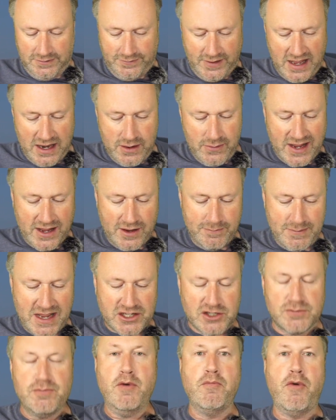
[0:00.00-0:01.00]
Anyway,
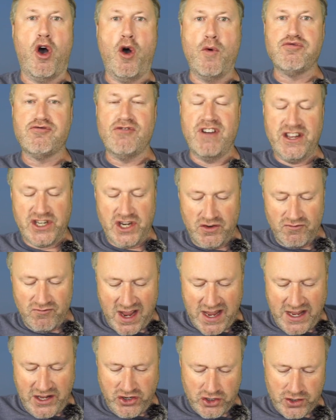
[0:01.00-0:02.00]
maximum operating
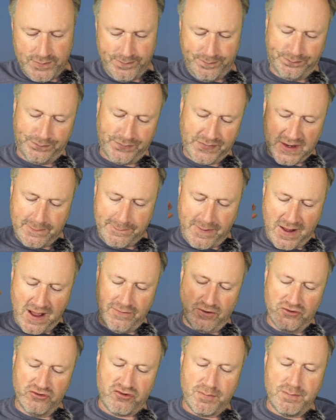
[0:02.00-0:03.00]
range,
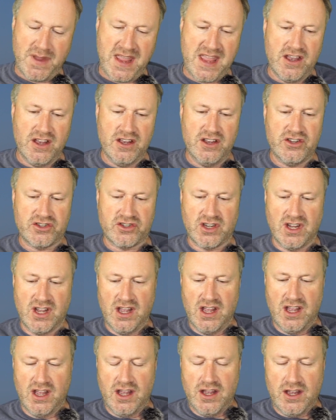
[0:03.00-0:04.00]
500 metres.
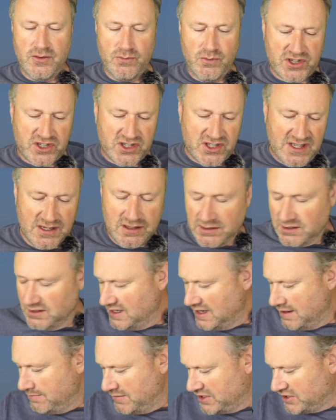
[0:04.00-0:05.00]
We're still
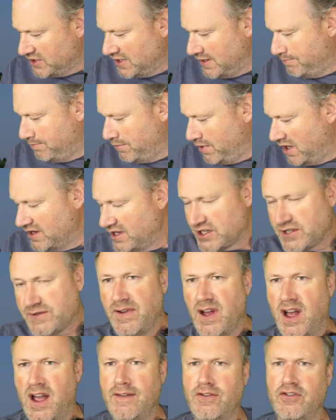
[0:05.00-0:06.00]
limited by this
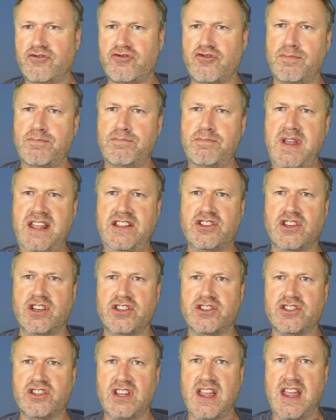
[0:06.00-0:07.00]
500
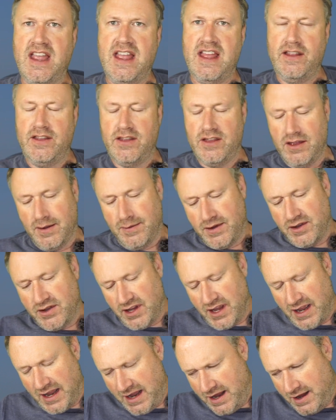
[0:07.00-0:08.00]
metres in
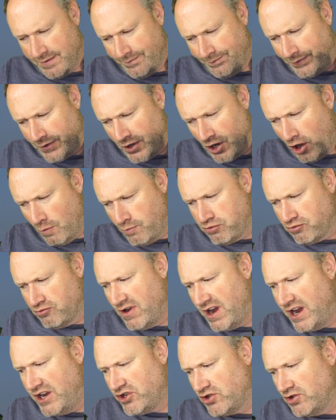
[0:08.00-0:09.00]
the
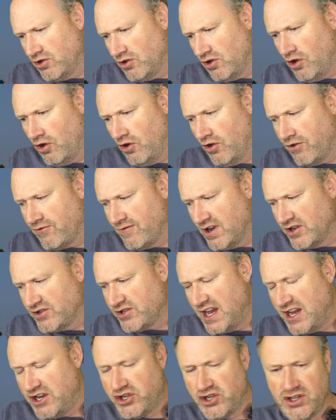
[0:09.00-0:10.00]
operational
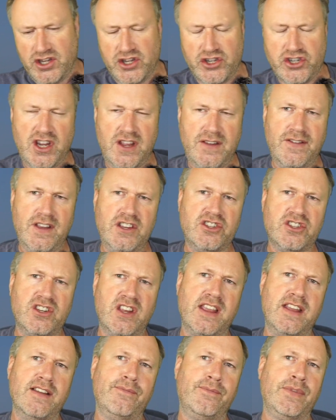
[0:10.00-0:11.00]
authorisation, the
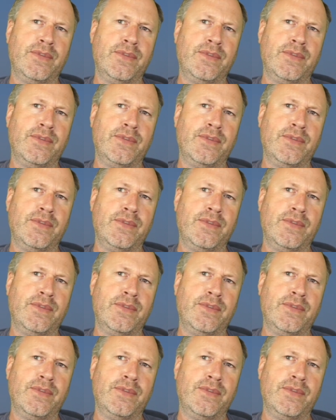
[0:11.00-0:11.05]
GVC.